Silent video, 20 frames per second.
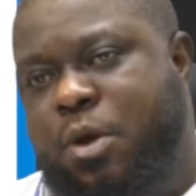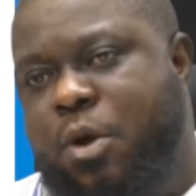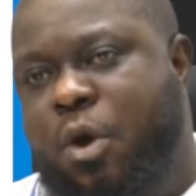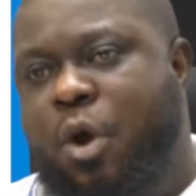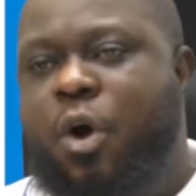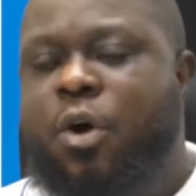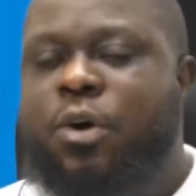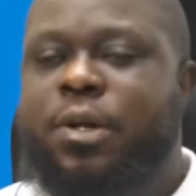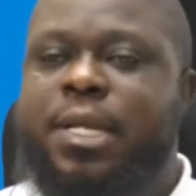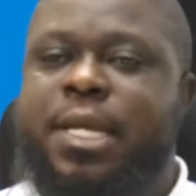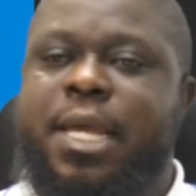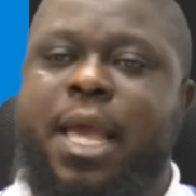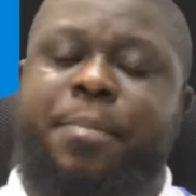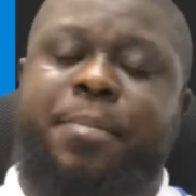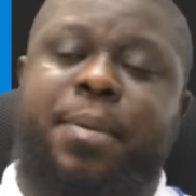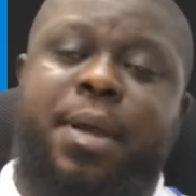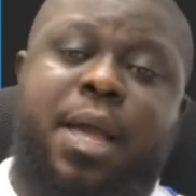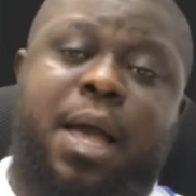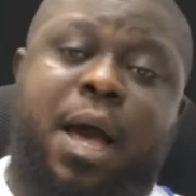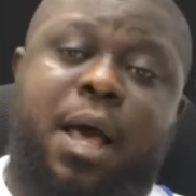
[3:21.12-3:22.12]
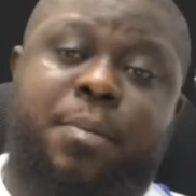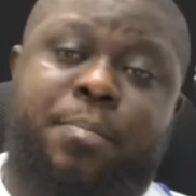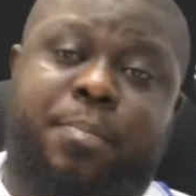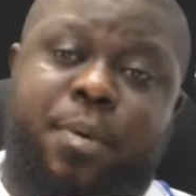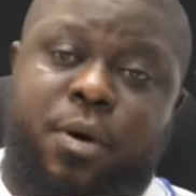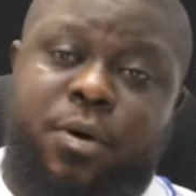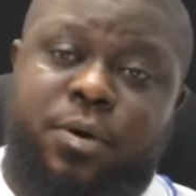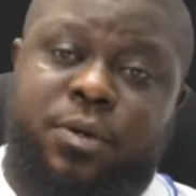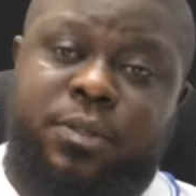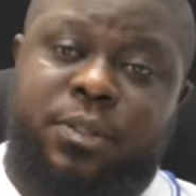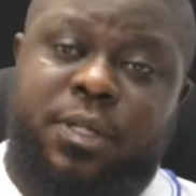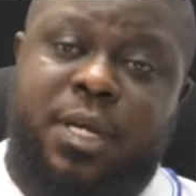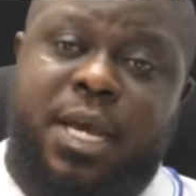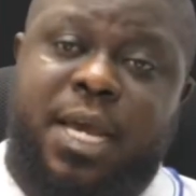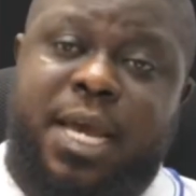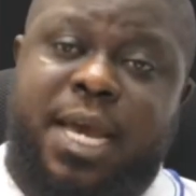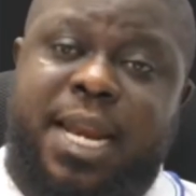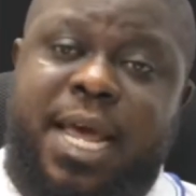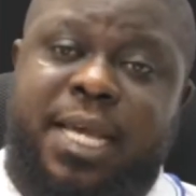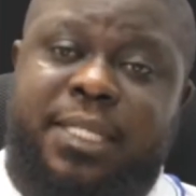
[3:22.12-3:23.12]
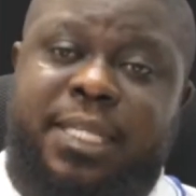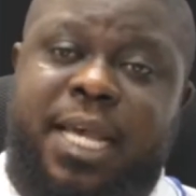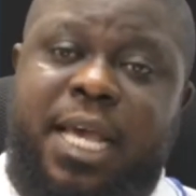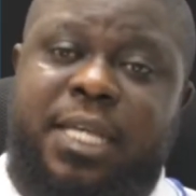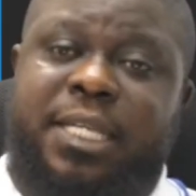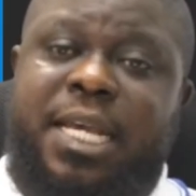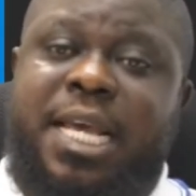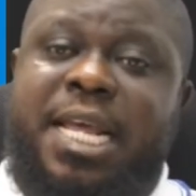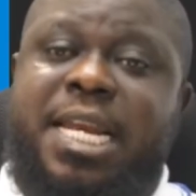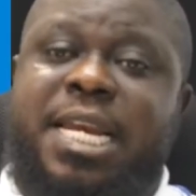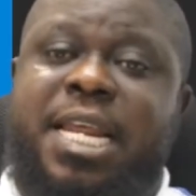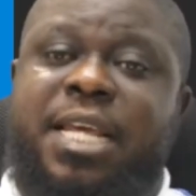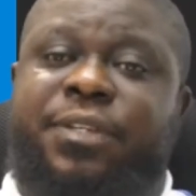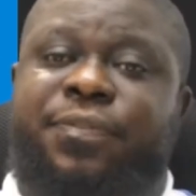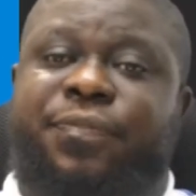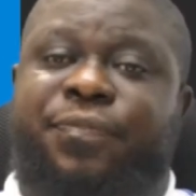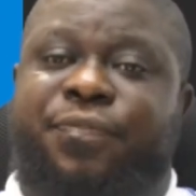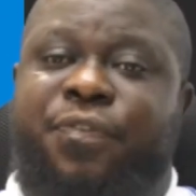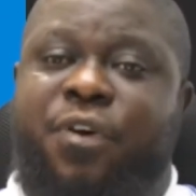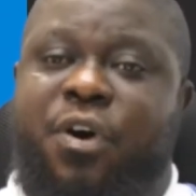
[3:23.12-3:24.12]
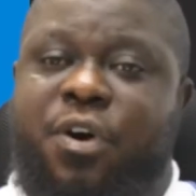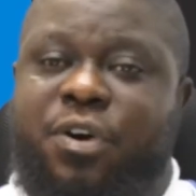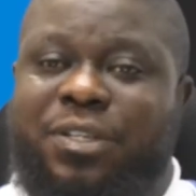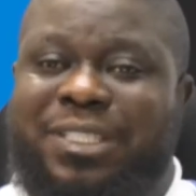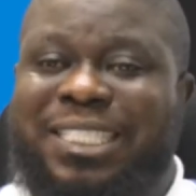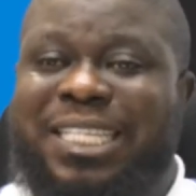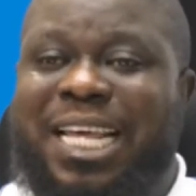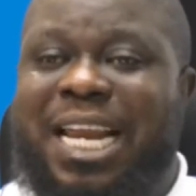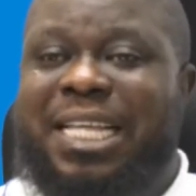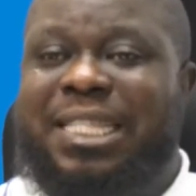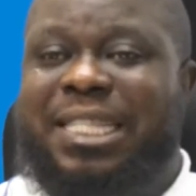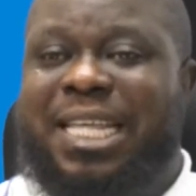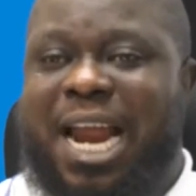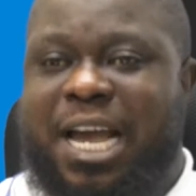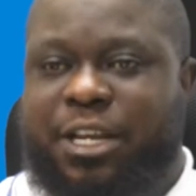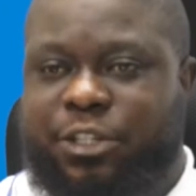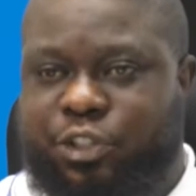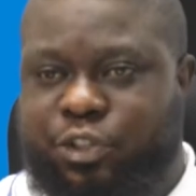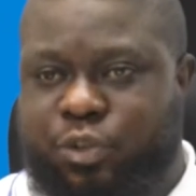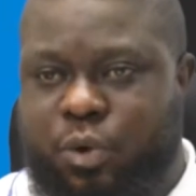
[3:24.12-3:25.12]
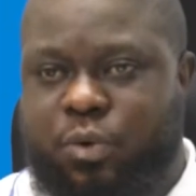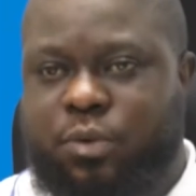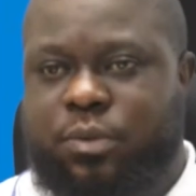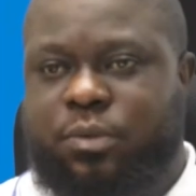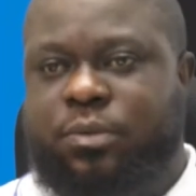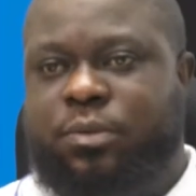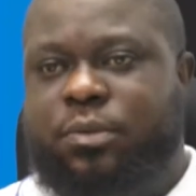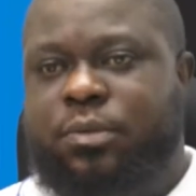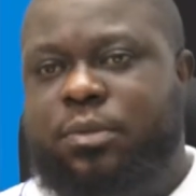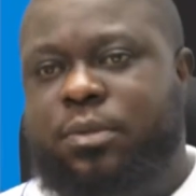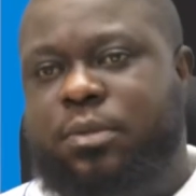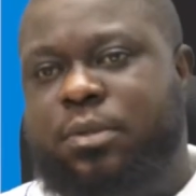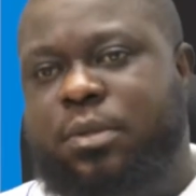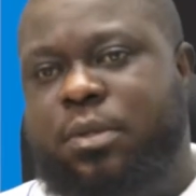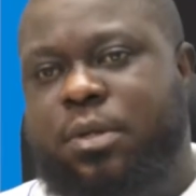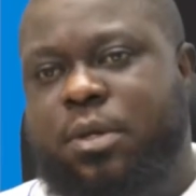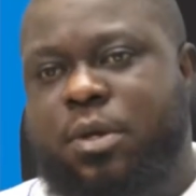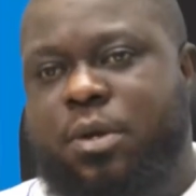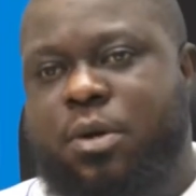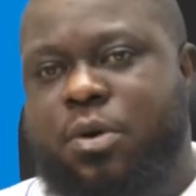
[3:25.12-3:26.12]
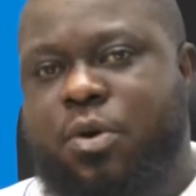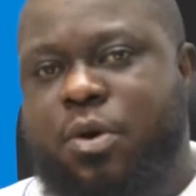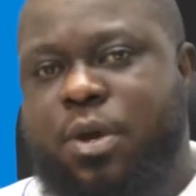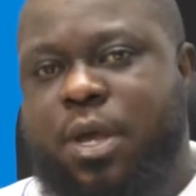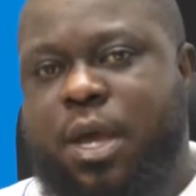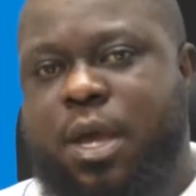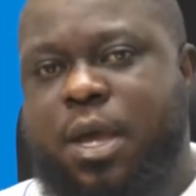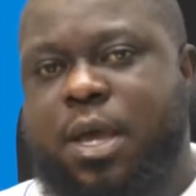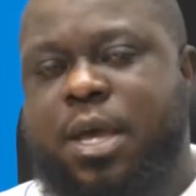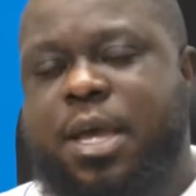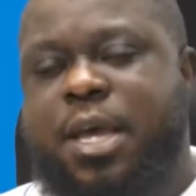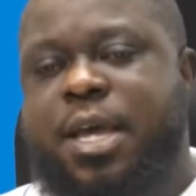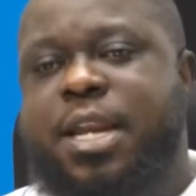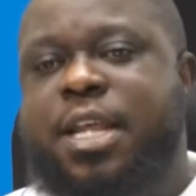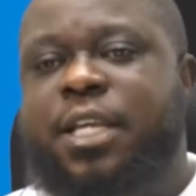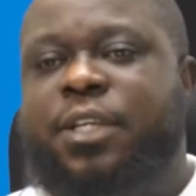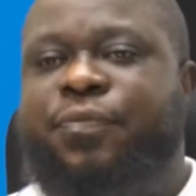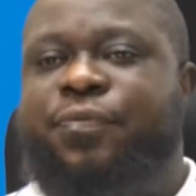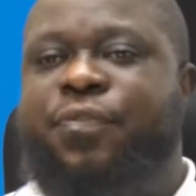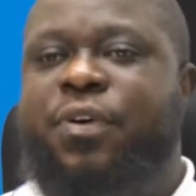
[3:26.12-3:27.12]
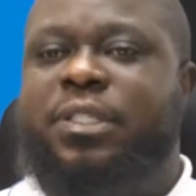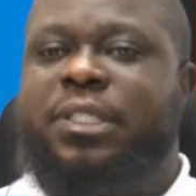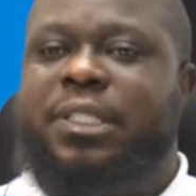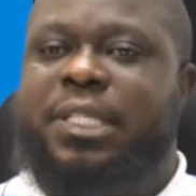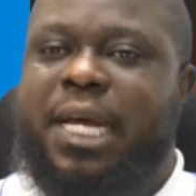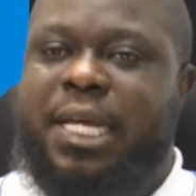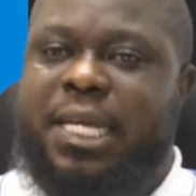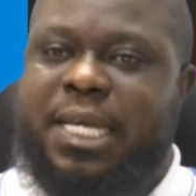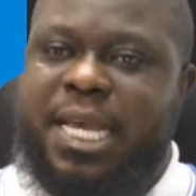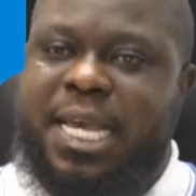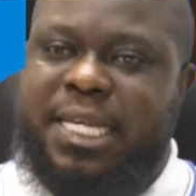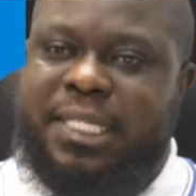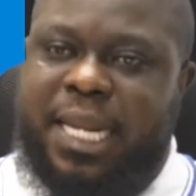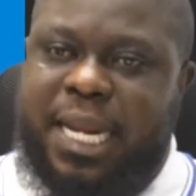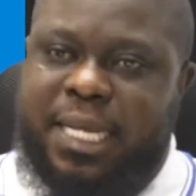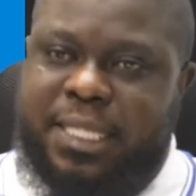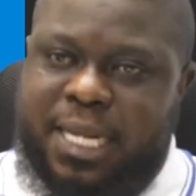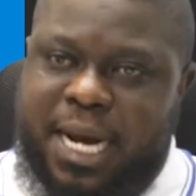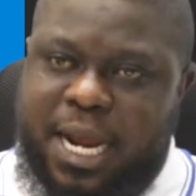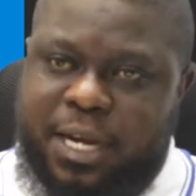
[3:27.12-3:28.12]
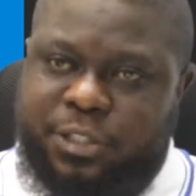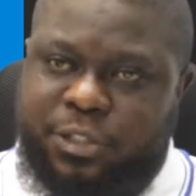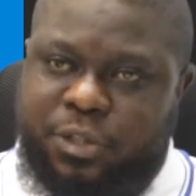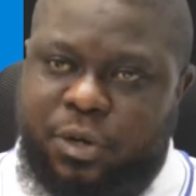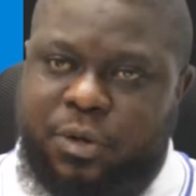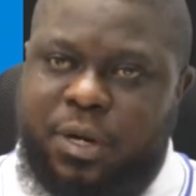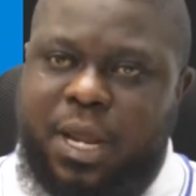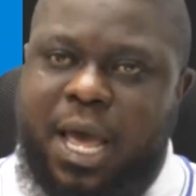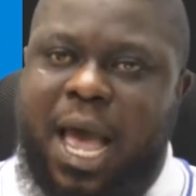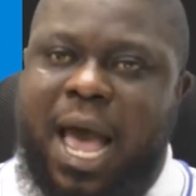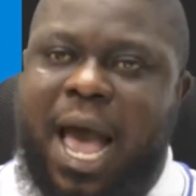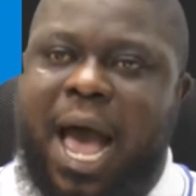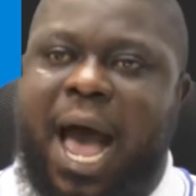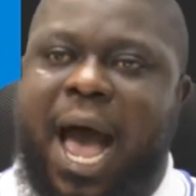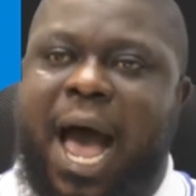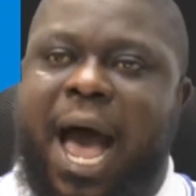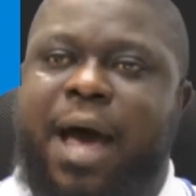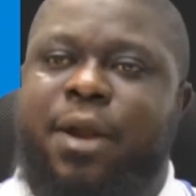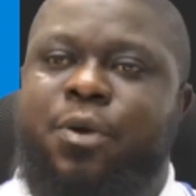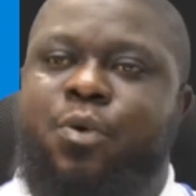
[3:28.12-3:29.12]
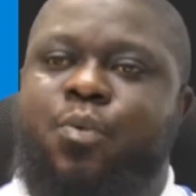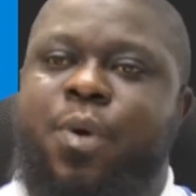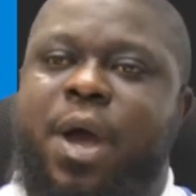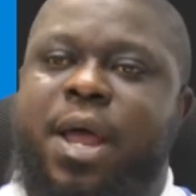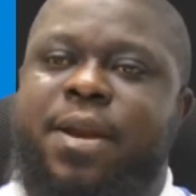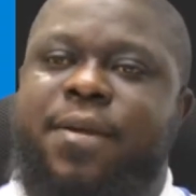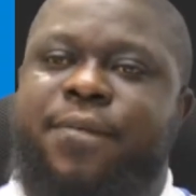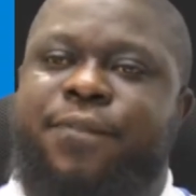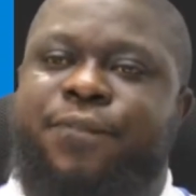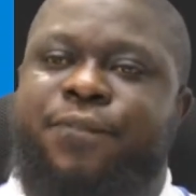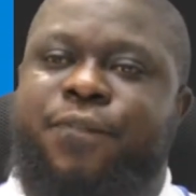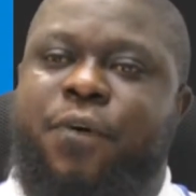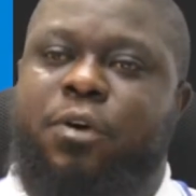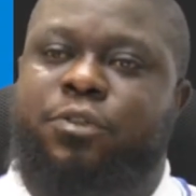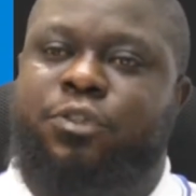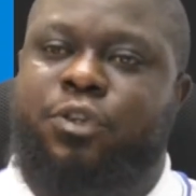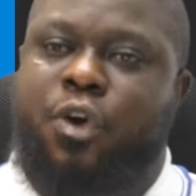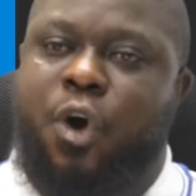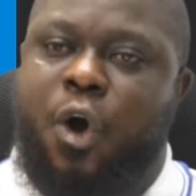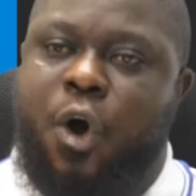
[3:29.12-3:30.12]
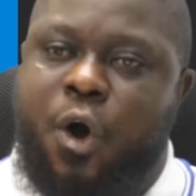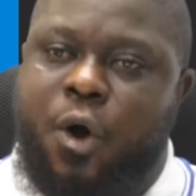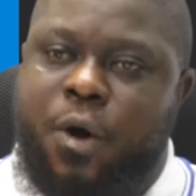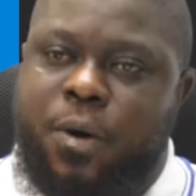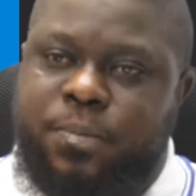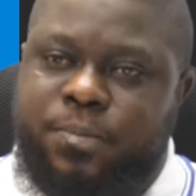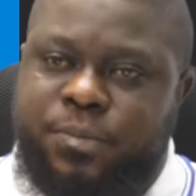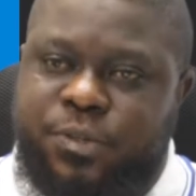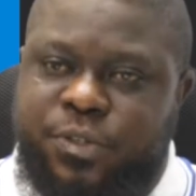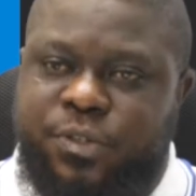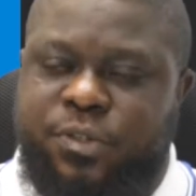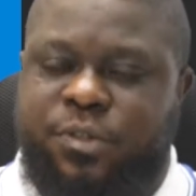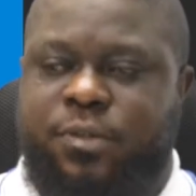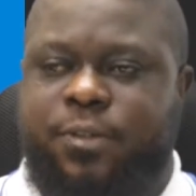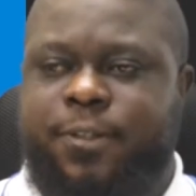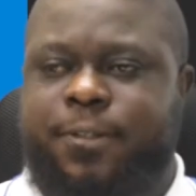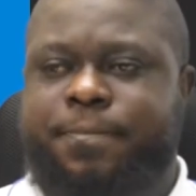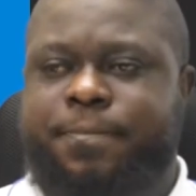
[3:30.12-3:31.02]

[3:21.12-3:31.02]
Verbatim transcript: Called chemical bond. In essence, this force is an attraction Okay? This force is an, is an attraction. And when the force comes,